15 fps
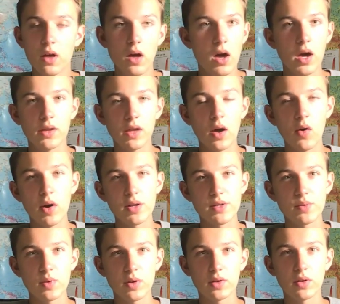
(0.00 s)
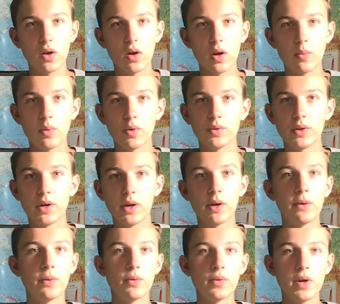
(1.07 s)
And now I just want to talk about
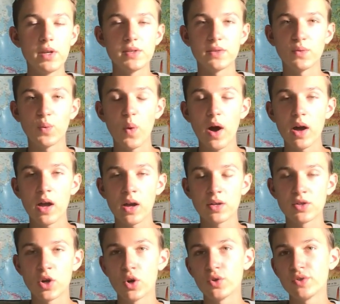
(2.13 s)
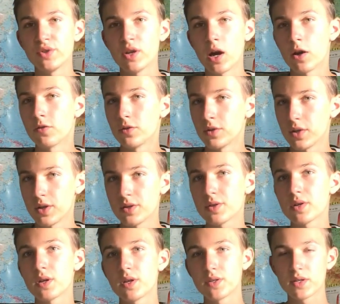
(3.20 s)
the reason why I chose the iPhone
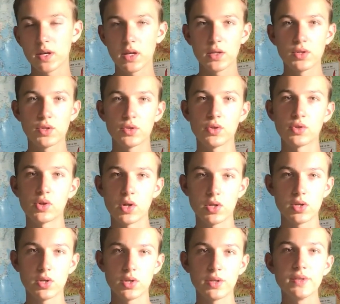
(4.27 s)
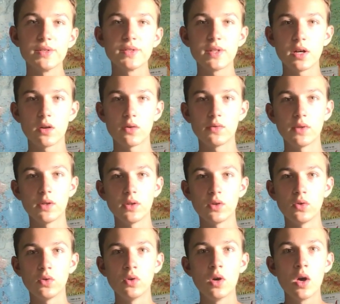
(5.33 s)
SE 2nd generation instead of the
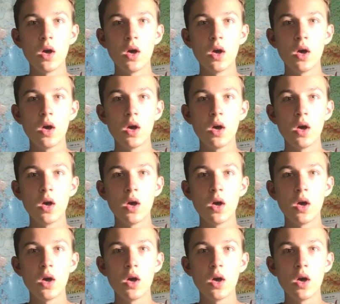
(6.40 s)
new